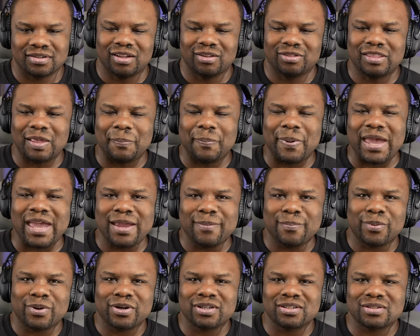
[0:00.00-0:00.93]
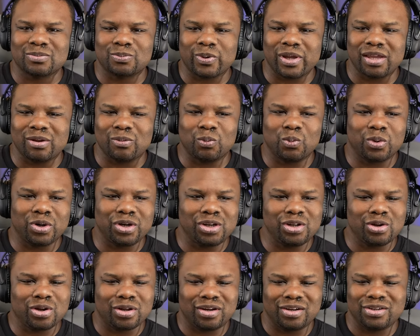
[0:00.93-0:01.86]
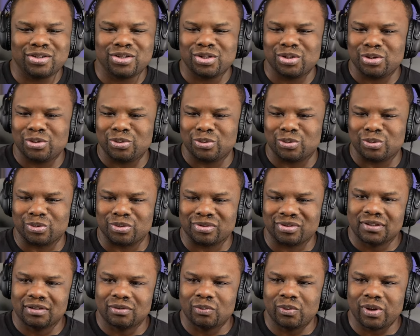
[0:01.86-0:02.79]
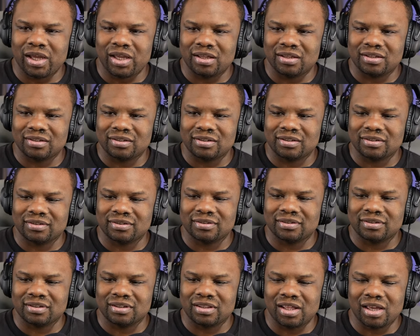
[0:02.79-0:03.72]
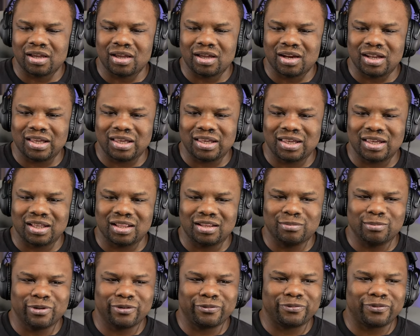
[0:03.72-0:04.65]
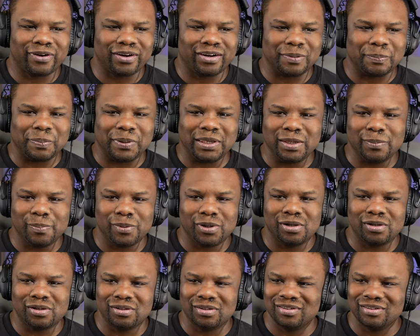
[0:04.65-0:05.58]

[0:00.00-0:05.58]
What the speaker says: The papers? Wait, what are you going to do? Wait, they're going to kill him in front of people?